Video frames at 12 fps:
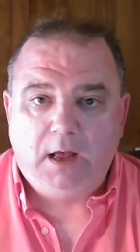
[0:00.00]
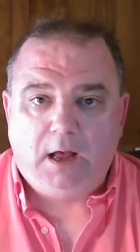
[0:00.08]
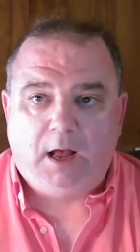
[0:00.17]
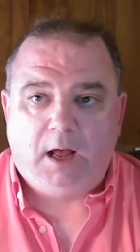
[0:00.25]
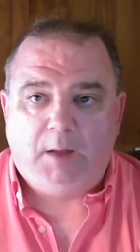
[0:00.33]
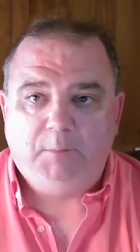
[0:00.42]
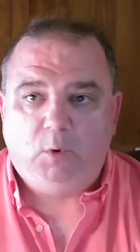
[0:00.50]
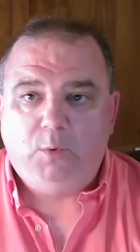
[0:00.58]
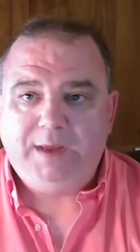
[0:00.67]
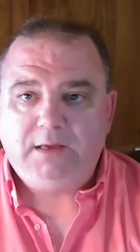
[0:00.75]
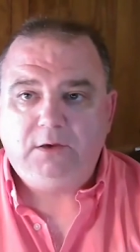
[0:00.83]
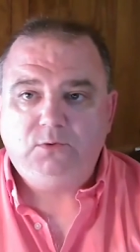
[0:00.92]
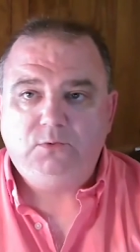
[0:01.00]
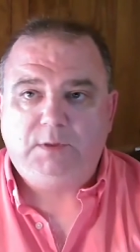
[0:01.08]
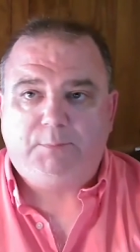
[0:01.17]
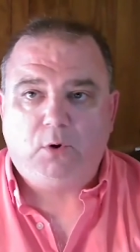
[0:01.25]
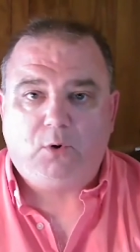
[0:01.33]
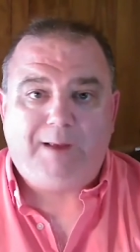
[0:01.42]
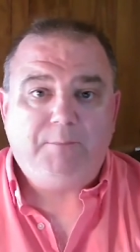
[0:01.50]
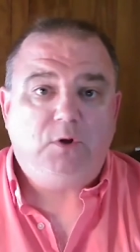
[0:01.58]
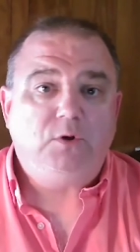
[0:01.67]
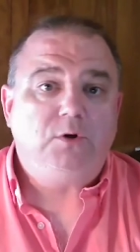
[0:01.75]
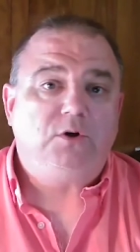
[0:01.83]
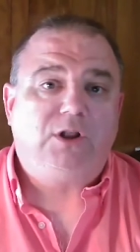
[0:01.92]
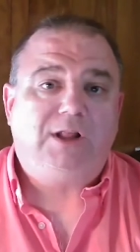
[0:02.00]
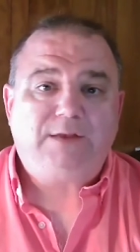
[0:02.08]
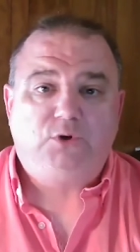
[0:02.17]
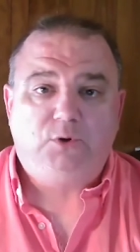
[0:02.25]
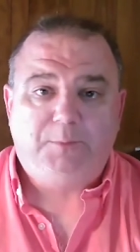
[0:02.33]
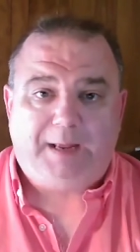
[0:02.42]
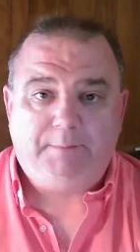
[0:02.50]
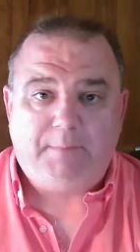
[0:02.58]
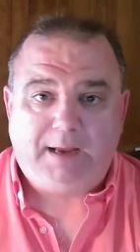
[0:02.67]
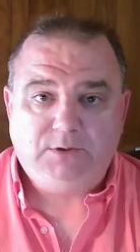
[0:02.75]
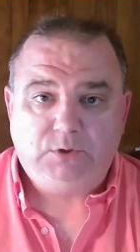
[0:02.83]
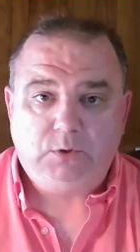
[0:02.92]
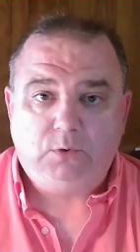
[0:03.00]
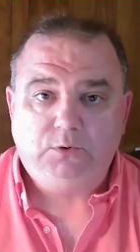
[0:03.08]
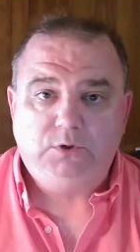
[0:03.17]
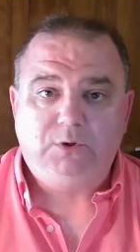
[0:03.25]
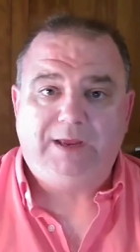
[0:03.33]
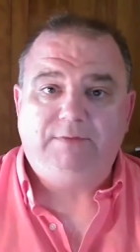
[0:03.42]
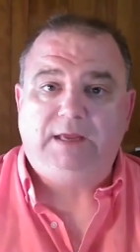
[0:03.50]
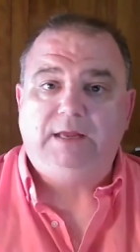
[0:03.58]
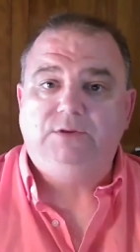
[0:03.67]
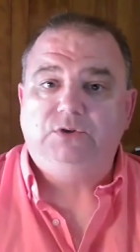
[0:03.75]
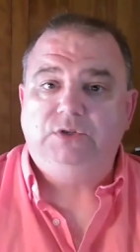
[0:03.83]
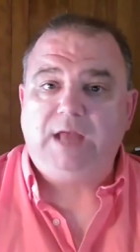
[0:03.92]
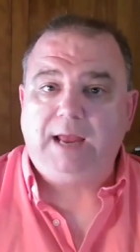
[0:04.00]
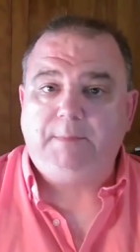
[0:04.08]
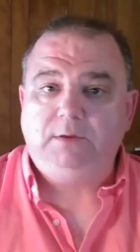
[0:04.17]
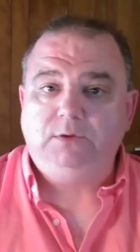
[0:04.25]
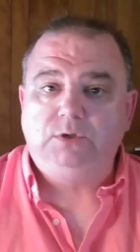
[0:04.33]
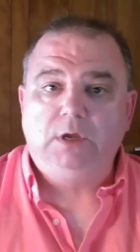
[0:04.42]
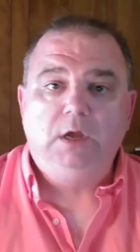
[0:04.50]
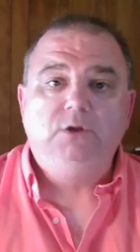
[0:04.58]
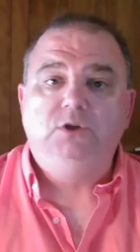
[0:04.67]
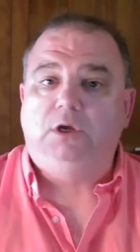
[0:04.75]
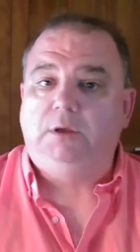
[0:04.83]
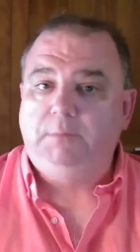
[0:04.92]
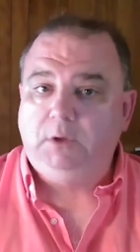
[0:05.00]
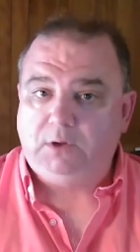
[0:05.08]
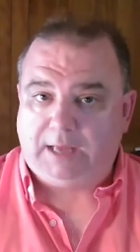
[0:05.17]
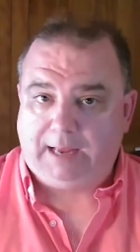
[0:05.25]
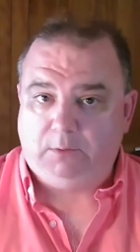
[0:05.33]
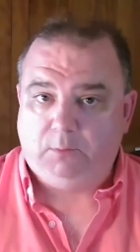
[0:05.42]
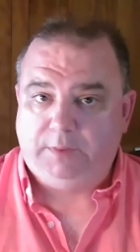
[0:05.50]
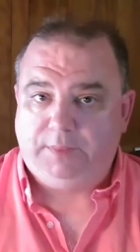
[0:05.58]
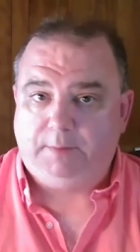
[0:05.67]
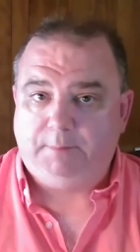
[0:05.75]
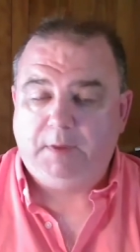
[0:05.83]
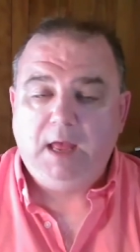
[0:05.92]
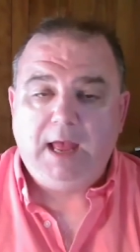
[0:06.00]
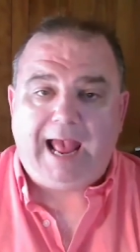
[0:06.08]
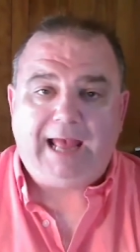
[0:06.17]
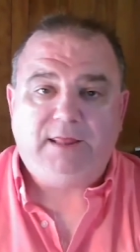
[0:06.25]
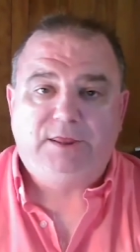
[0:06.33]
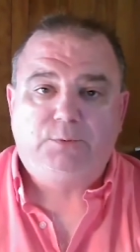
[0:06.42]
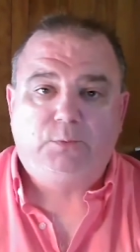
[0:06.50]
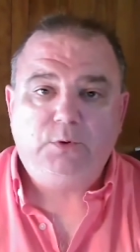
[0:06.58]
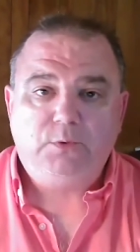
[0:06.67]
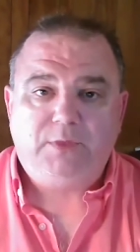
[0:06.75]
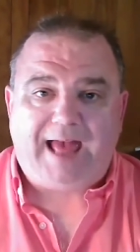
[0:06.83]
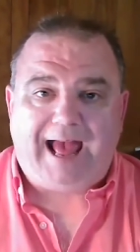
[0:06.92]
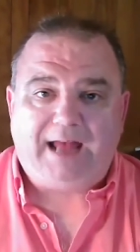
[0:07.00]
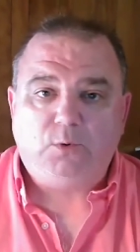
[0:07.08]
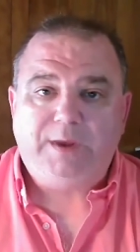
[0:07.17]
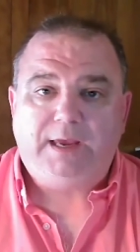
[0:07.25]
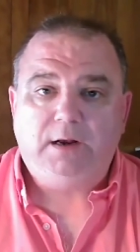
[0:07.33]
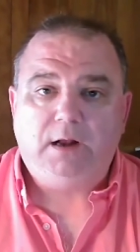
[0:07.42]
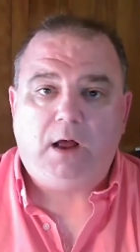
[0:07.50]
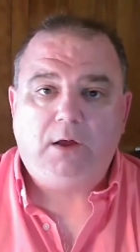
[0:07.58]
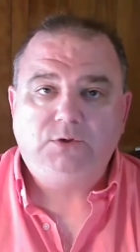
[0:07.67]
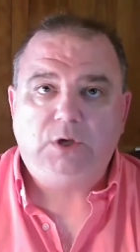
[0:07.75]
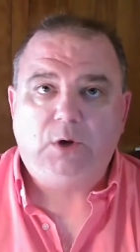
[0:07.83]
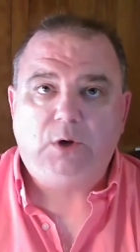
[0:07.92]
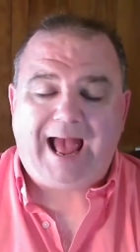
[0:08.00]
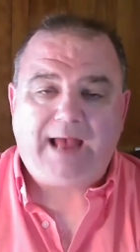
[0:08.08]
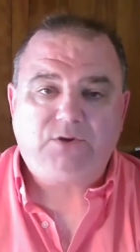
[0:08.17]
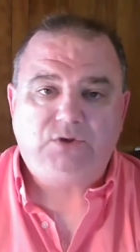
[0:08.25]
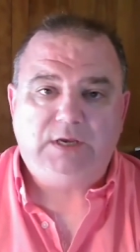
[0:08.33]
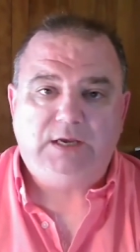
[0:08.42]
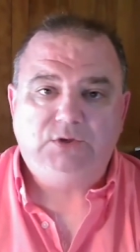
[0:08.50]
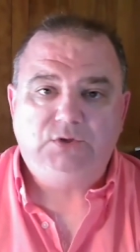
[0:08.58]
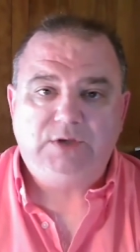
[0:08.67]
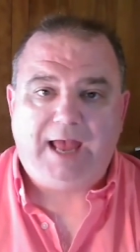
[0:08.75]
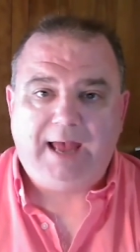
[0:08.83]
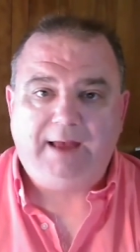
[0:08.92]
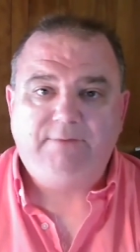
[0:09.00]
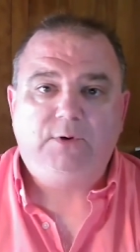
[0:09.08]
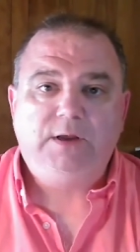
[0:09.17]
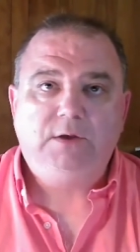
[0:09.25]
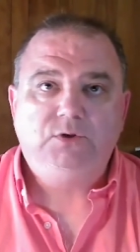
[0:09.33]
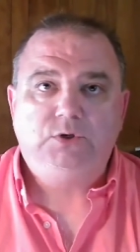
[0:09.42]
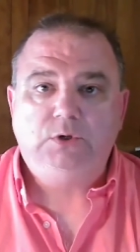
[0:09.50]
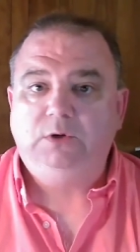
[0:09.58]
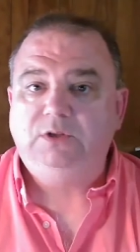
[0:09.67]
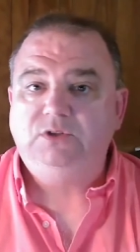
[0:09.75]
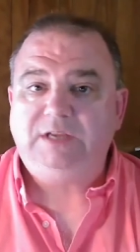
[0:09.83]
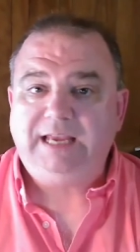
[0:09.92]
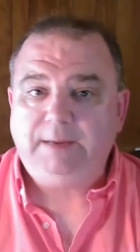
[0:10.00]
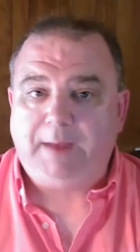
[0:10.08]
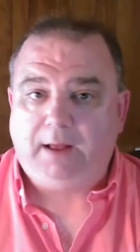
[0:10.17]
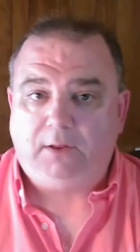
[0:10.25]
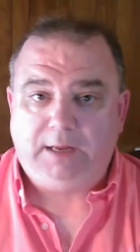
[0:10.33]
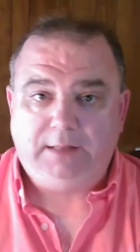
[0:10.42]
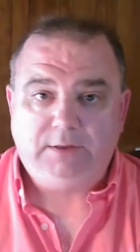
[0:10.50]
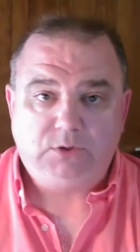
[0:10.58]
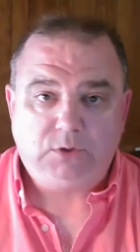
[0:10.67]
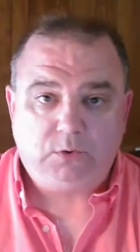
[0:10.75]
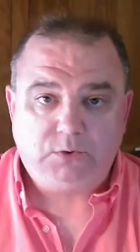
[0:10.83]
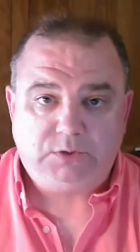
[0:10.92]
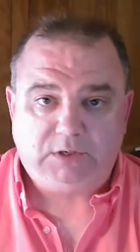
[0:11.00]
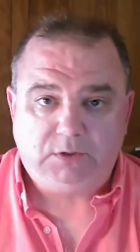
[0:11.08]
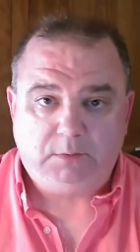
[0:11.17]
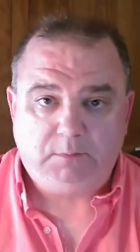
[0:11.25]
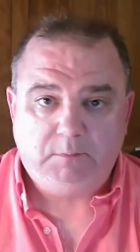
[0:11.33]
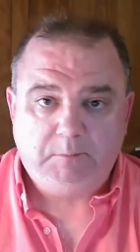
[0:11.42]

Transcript: Um, we use the program Google Classroom at my school to give the kids assignments, to communicate with them. And through that, we can also access every student's email in the school system.